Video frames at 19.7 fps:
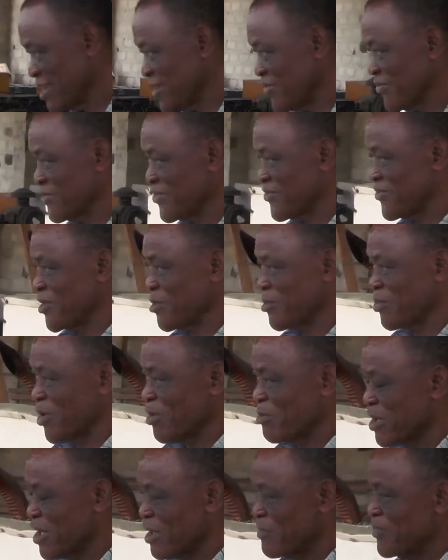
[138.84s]
But at the
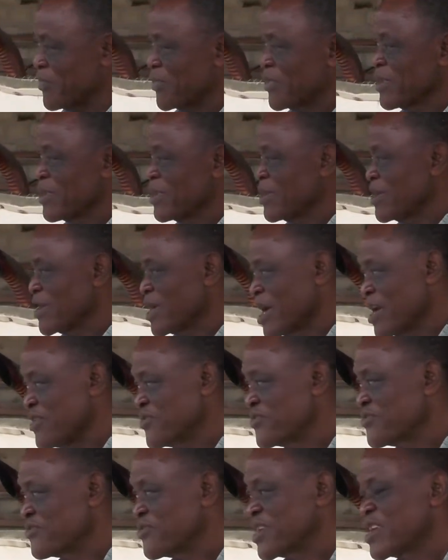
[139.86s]
terminal point, at the
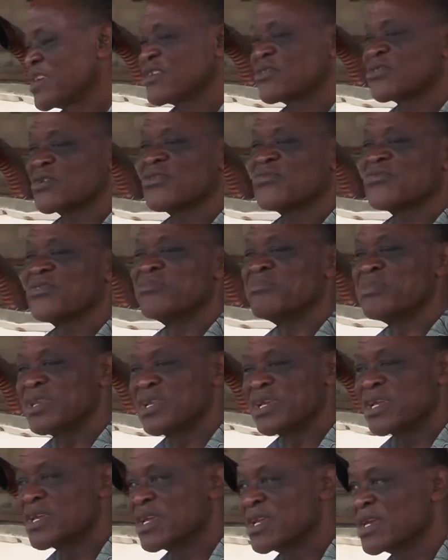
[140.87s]
different terminal
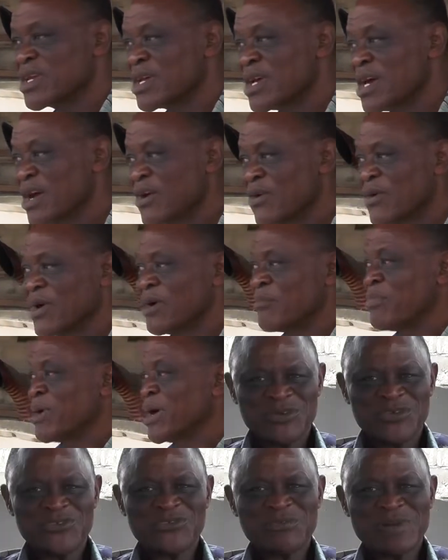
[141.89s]
points, I
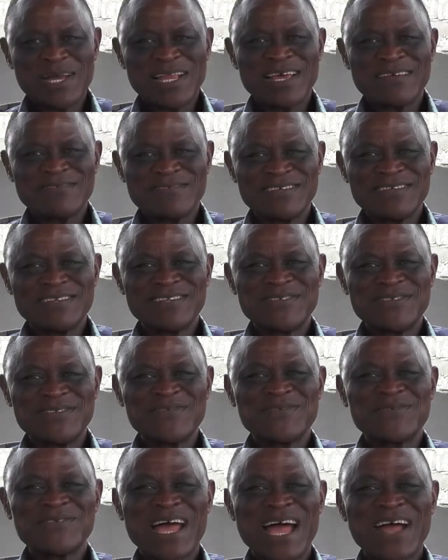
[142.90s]
just smile and say, this
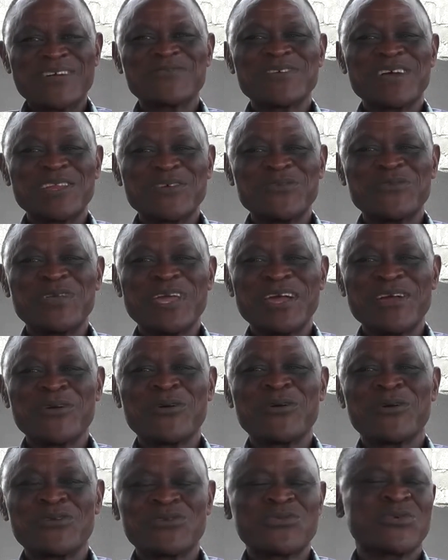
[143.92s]
is actually where
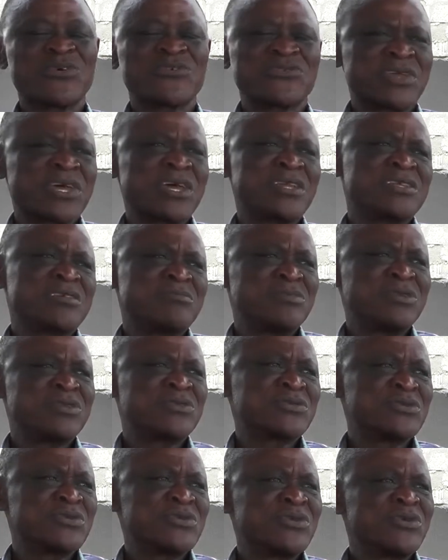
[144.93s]
God was guiding me
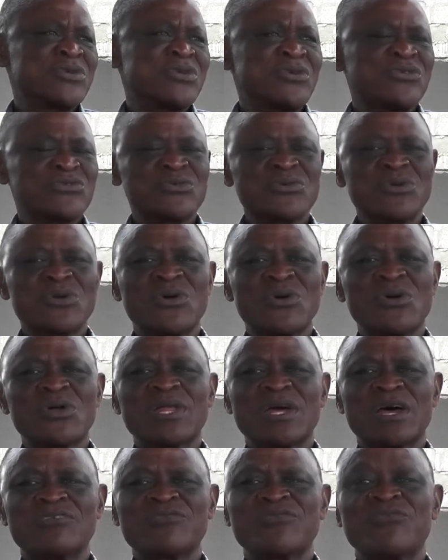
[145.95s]
to. So God
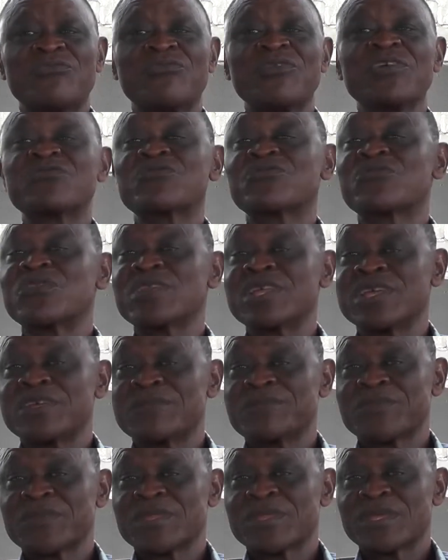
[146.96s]
has faithfully
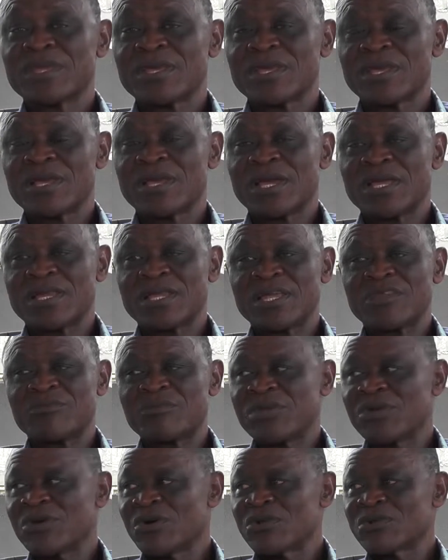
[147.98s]
guided
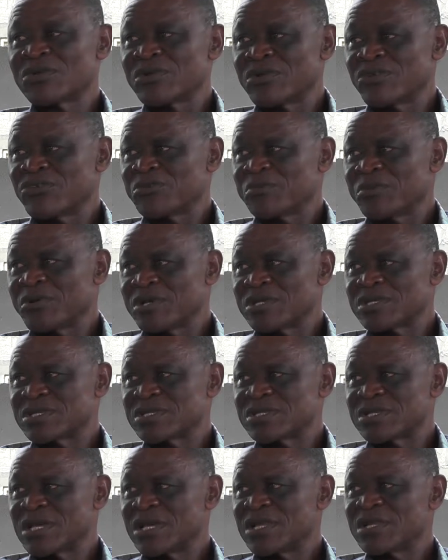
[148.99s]
me up to this
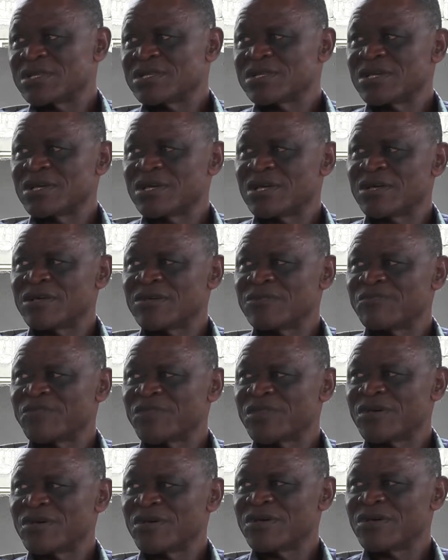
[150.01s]
point. And
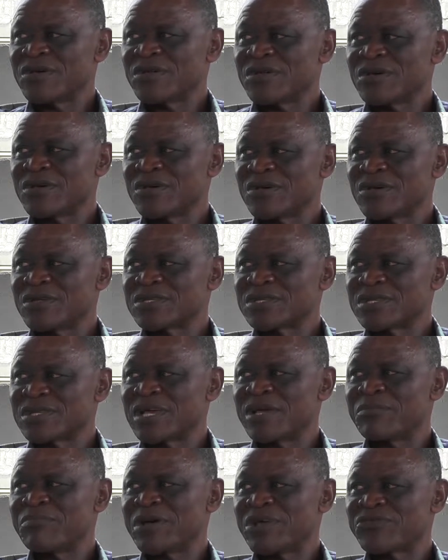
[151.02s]

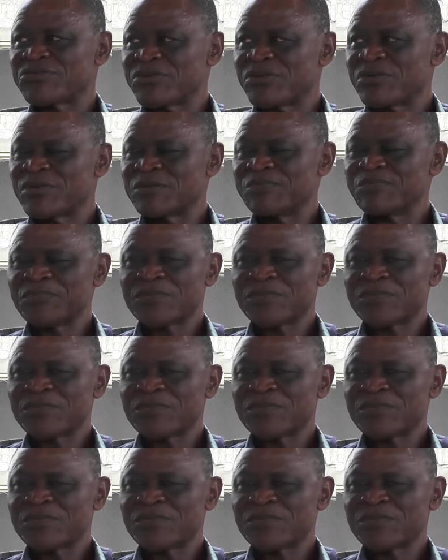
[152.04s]
until I pass on,